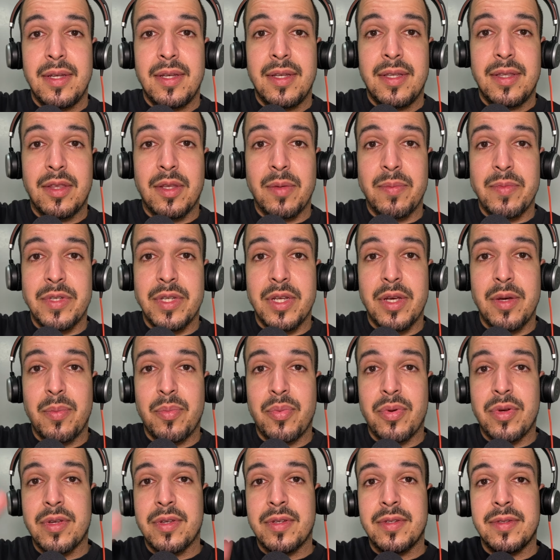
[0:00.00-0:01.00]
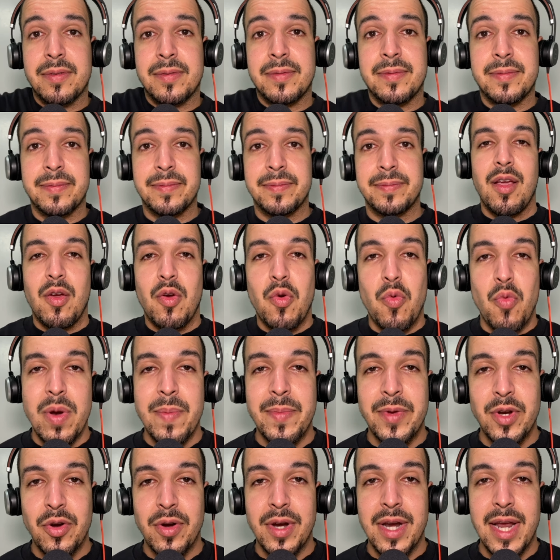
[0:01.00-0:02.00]
Thumbs up.
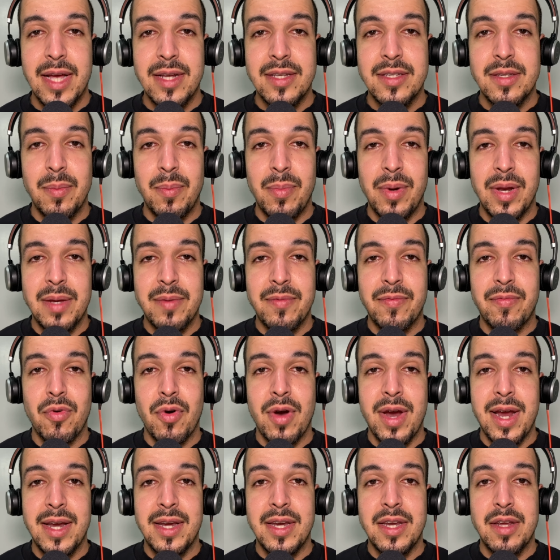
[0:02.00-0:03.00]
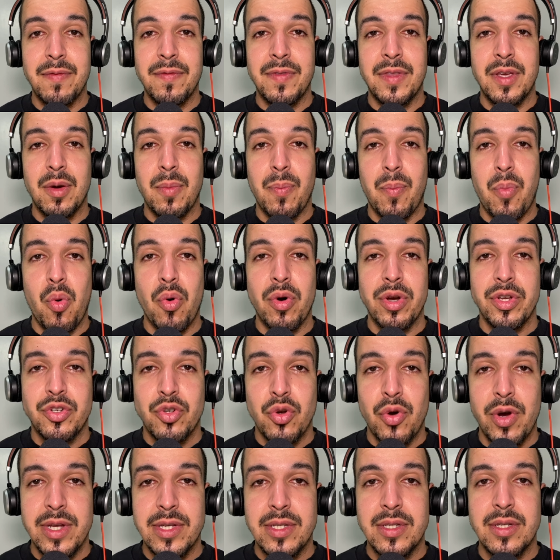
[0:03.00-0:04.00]
Women are not to blame for any of their poor
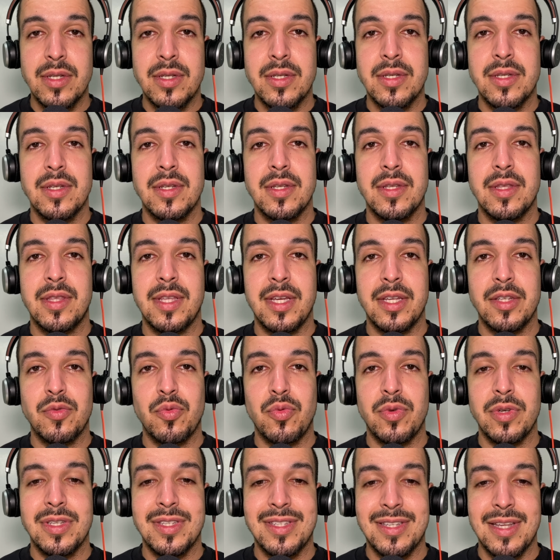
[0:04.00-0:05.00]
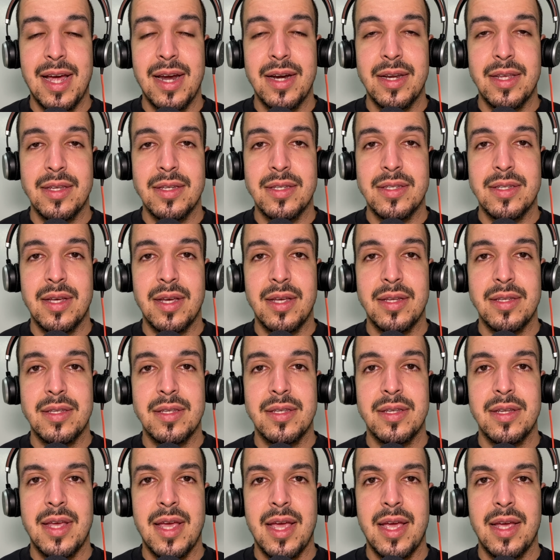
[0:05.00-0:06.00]
choices. That's what Sadia
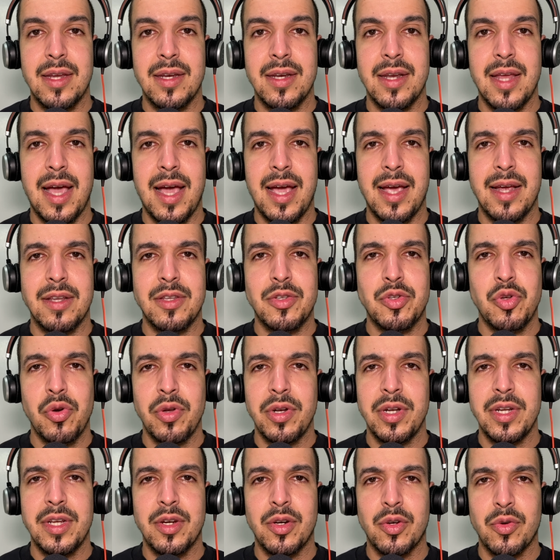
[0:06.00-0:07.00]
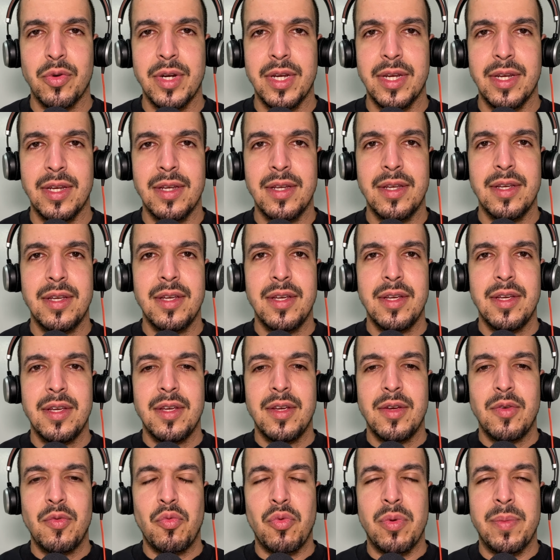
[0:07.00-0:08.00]
says. And I totally agree.
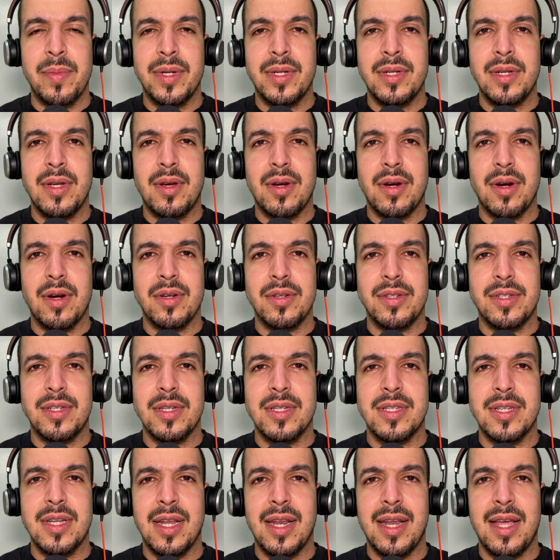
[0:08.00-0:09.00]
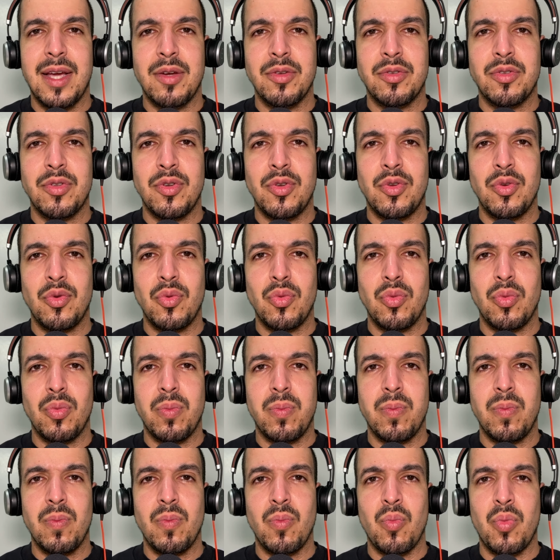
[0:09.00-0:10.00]
Women are just allowed to do
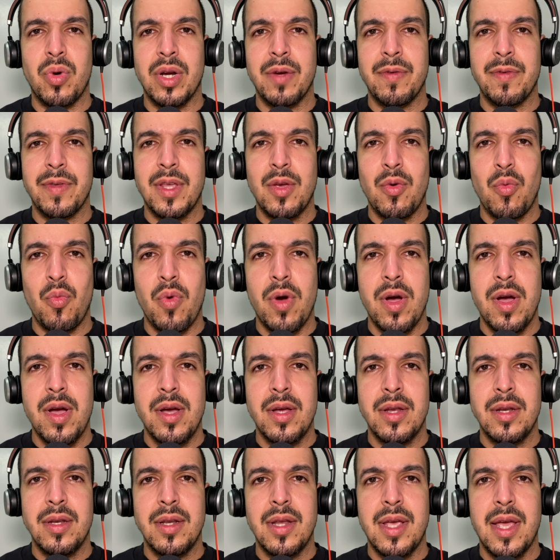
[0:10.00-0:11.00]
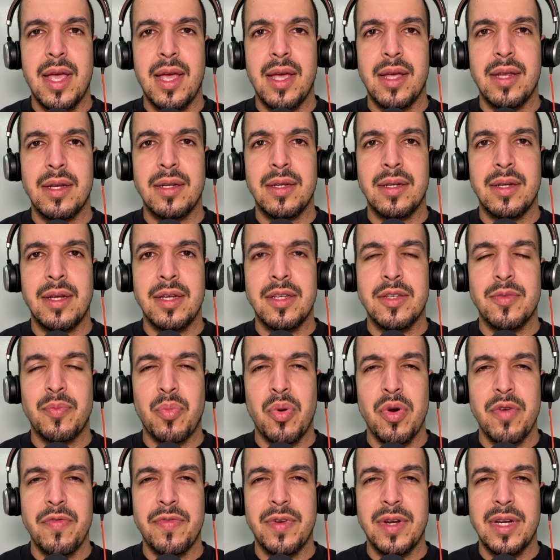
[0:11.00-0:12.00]
whatever they want. And it's
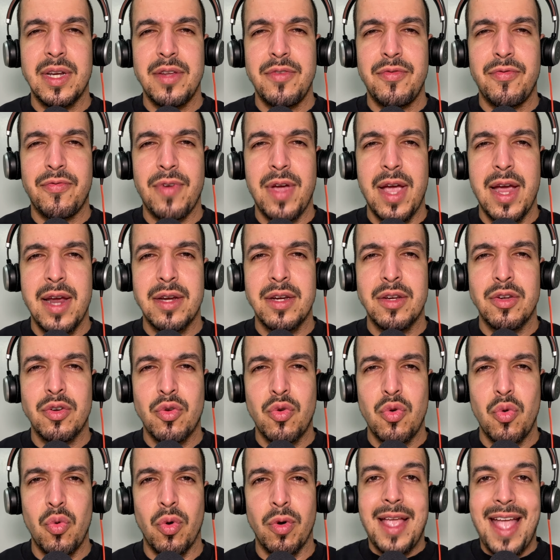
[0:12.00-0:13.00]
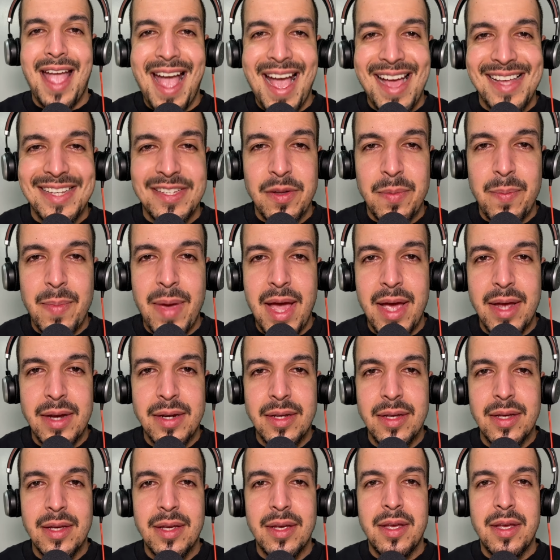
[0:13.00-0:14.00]
perfectly fine and cool. As a
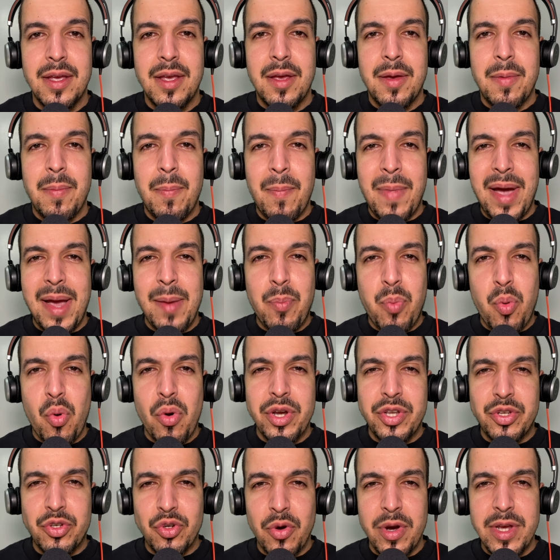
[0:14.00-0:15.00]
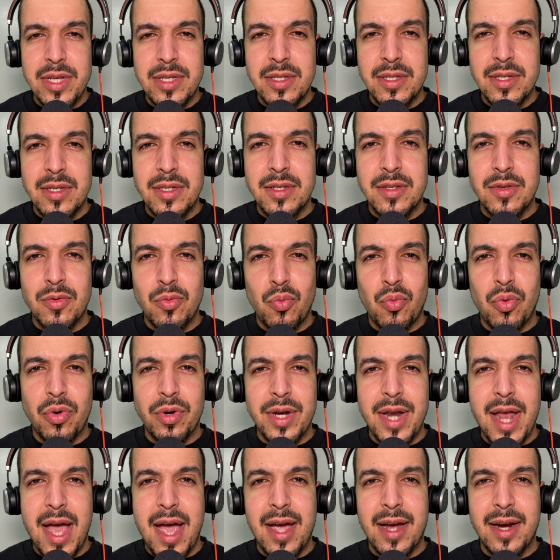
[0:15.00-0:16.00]
man, my poor choices were
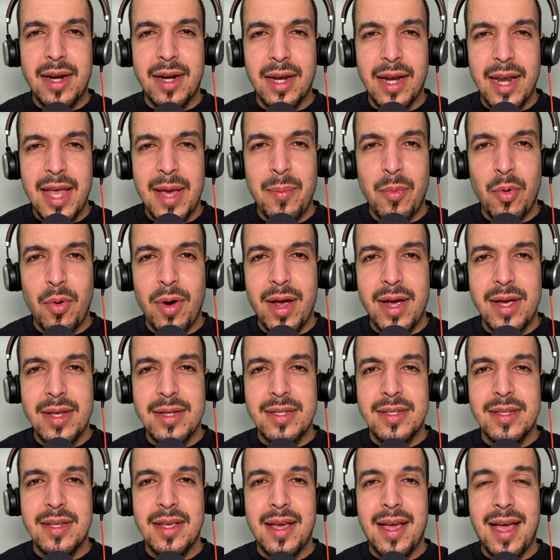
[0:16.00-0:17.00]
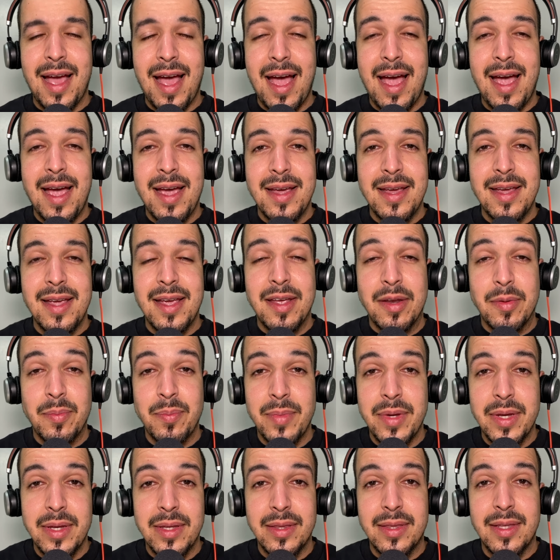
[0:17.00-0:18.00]
not glamorized. I
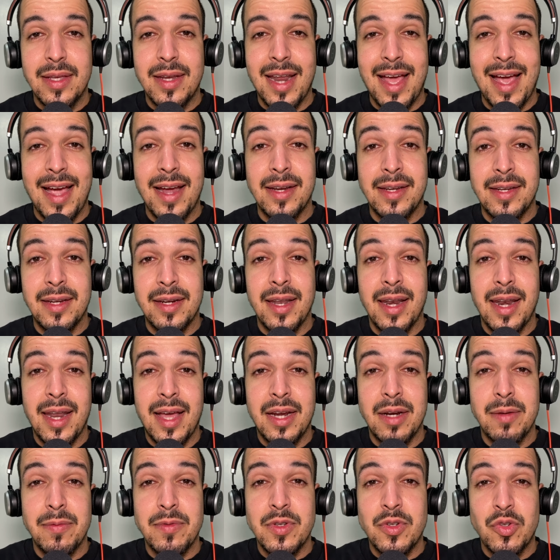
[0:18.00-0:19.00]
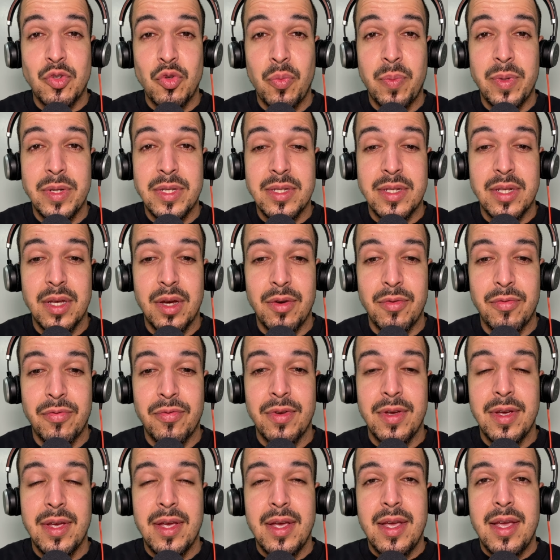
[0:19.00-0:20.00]
admit that I did a lot of stupid stuff
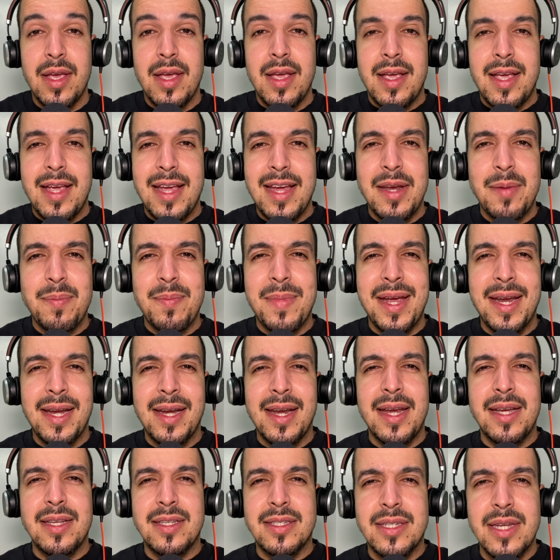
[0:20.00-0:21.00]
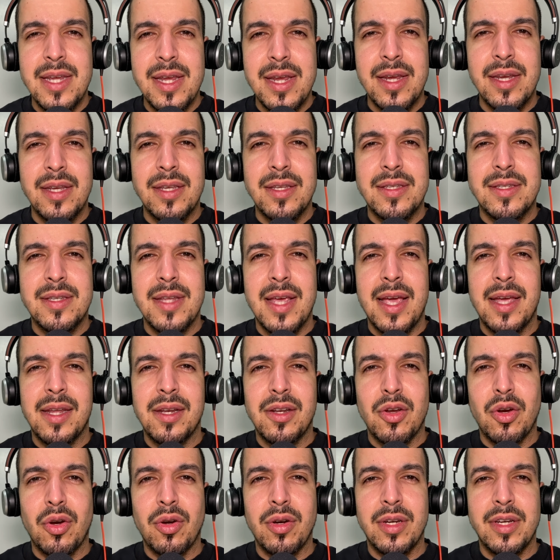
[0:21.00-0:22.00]
in my late teens and
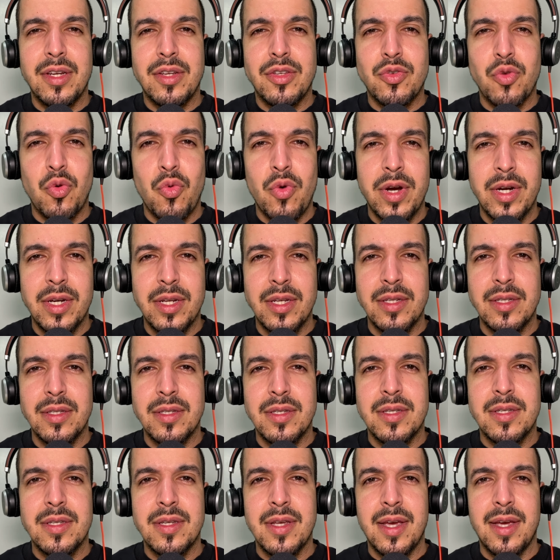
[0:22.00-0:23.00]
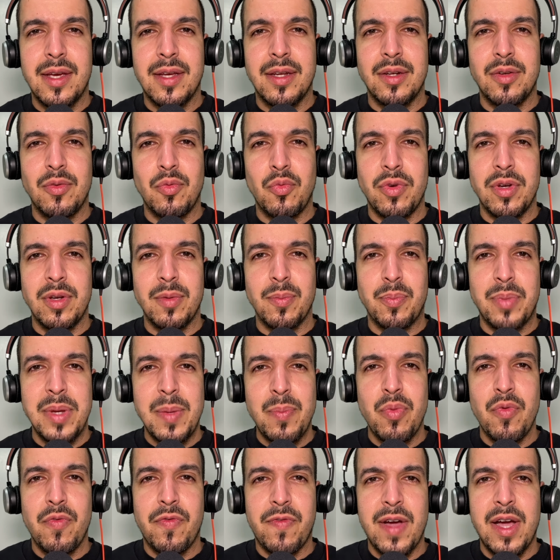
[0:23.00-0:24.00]
early 20s, and when
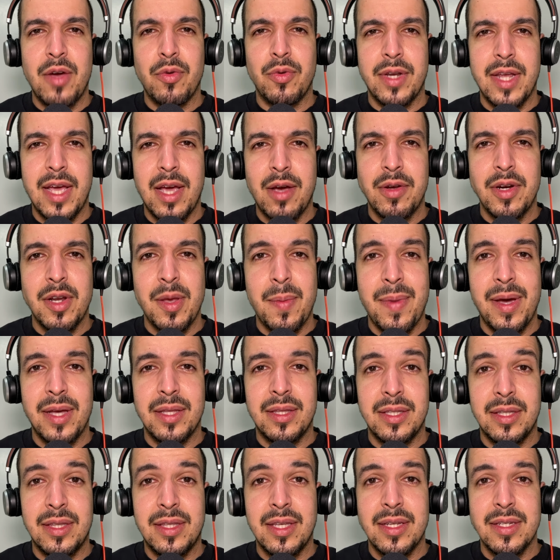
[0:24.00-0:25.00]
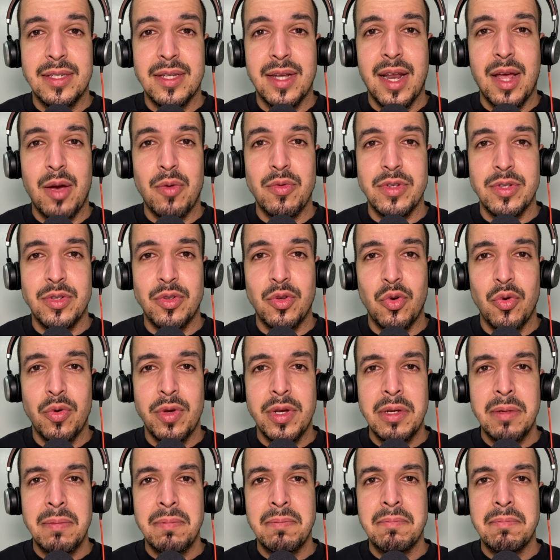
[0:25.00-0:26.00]
people found out about the things that I was doing,